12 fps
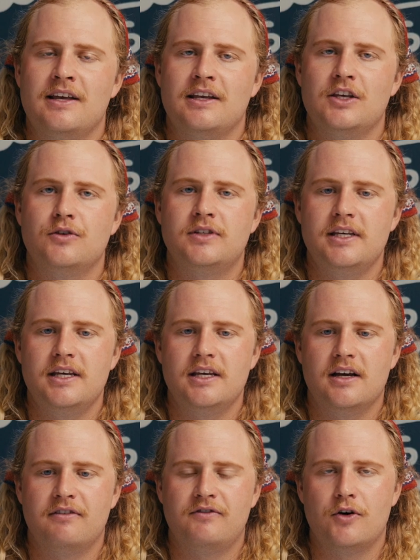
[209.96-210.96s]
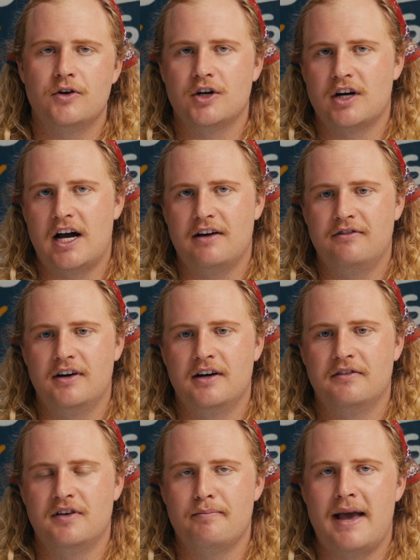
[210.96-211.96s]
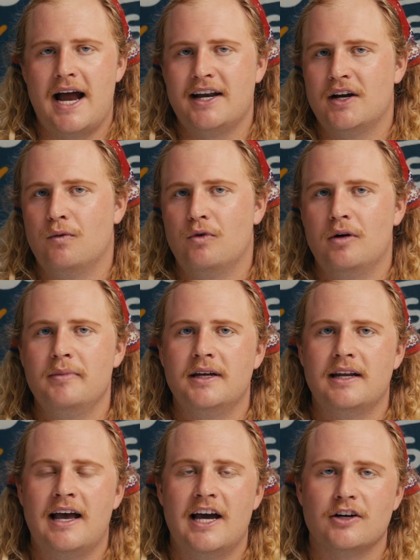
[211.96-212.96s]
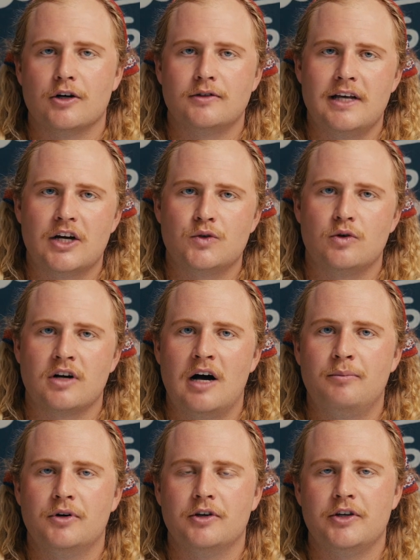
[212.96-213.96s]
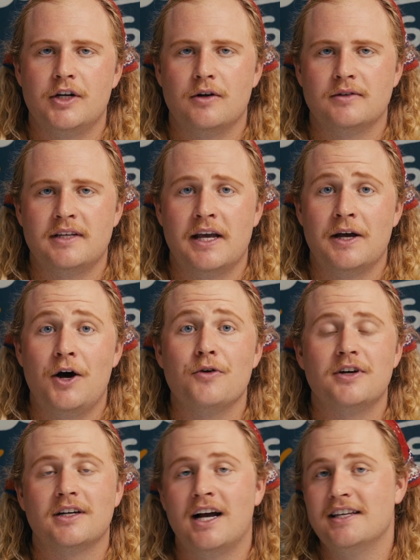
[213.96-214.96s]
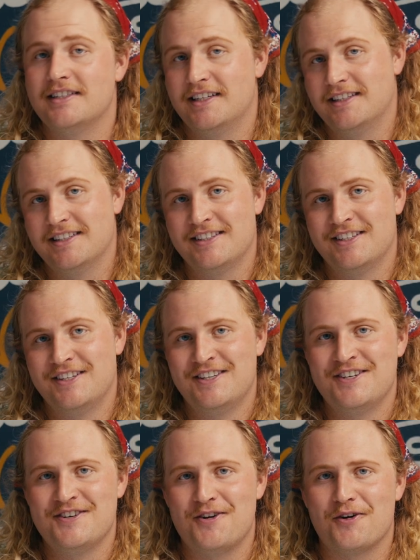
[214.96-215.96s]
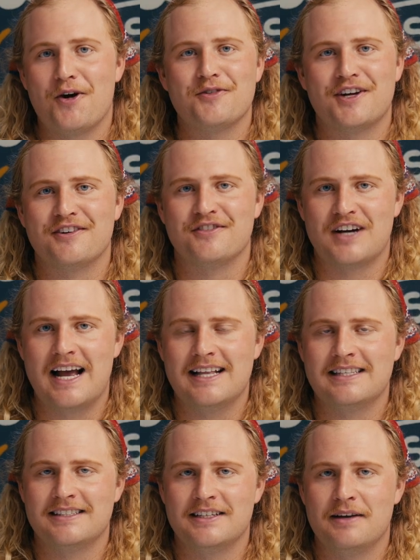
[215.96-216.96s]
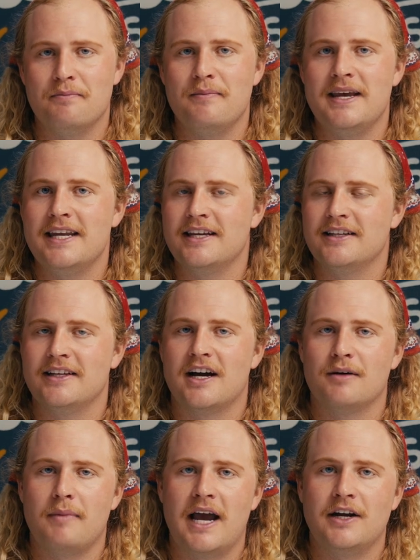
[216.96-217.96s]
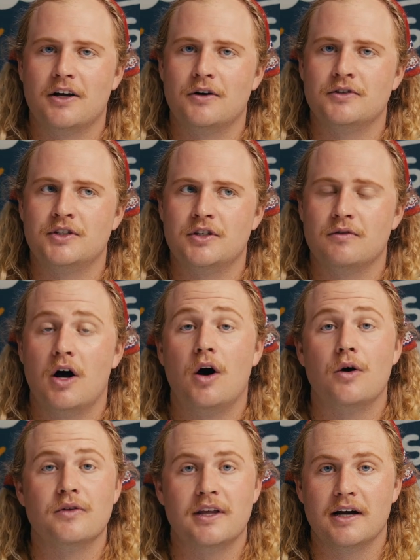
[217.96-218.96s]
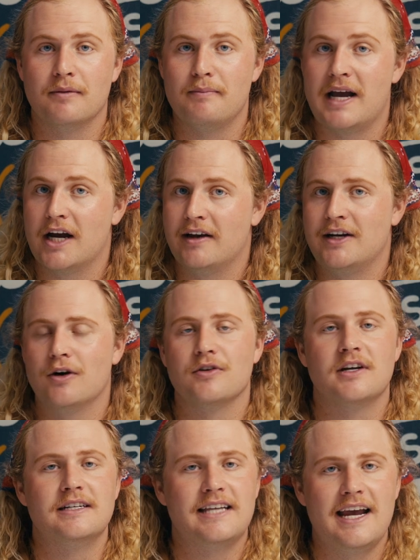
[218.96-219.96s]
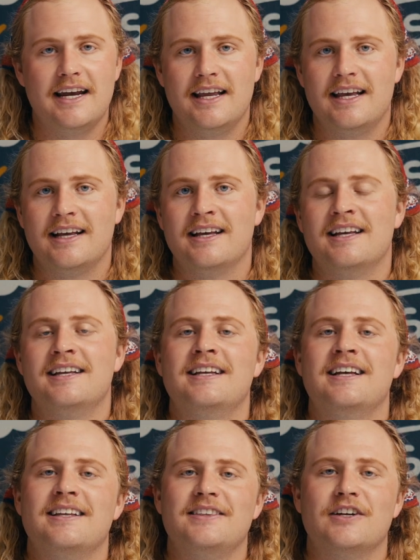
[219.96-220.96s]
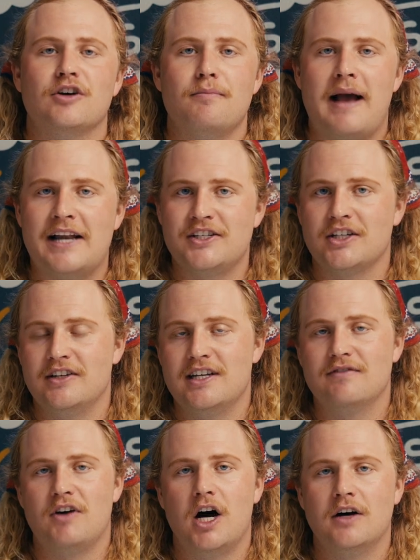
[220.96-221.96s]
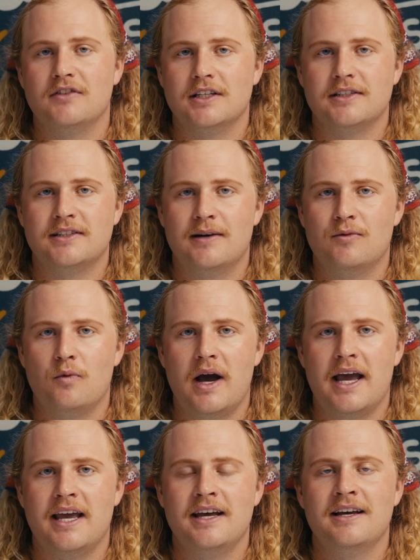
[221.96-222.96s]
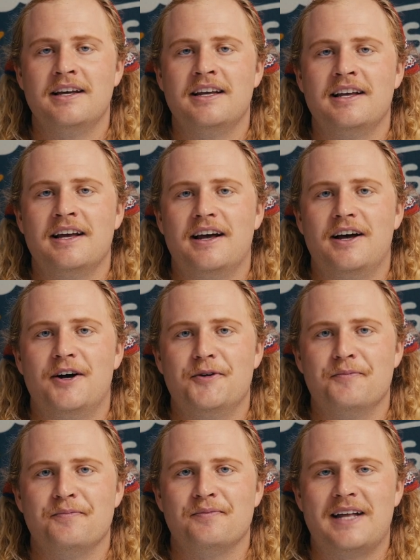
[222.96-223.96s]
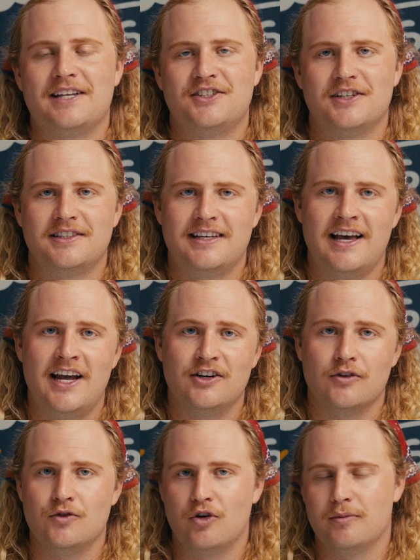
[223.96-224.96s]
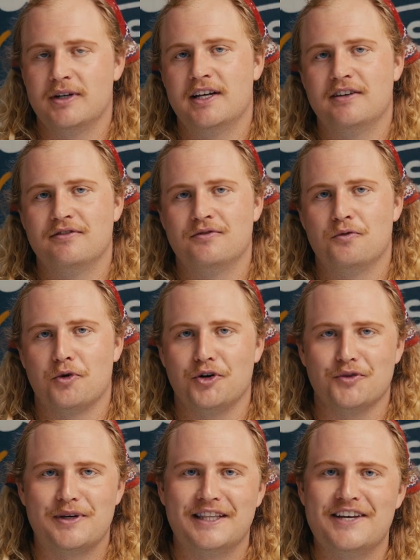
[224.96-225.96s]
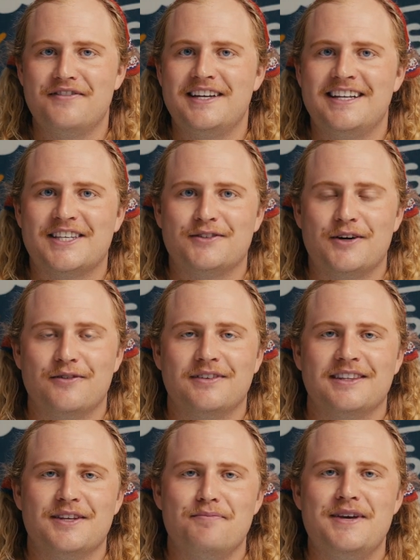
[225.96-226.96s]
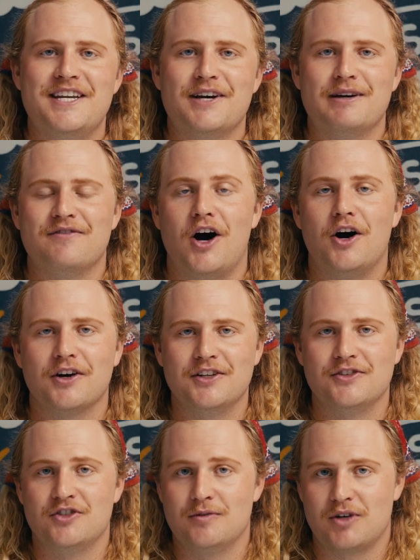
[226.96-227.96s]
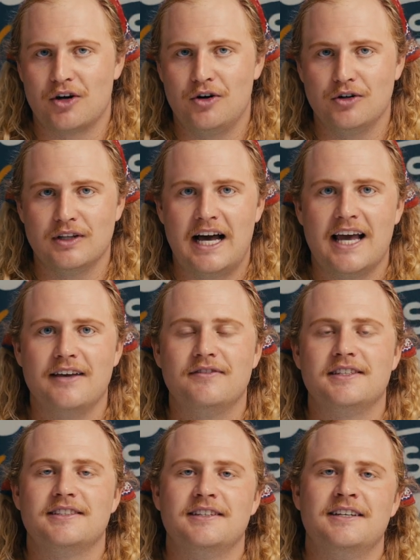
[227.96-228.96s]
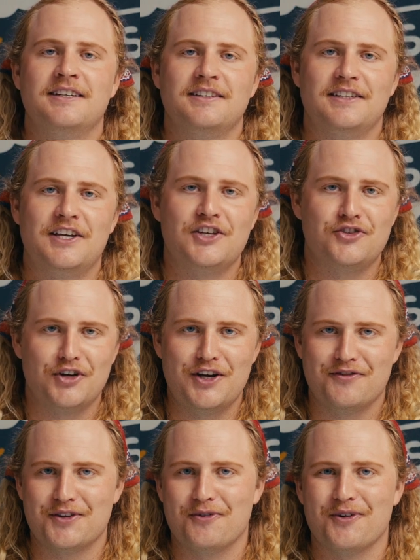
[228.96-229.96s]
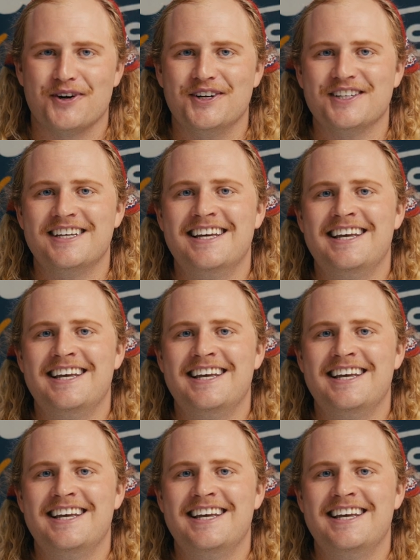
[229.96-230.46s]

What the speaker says: You see a photograph of a man and a woman, a heterosexual couple, you don't say, oh, they're cousins or they're friends. Immediately our mind goes to, oh, they're married or they're dating. They're romantically involved in some way. That's just the heteronormative world we live in. That's what the media we've all consumed our whole lives, the history of the world.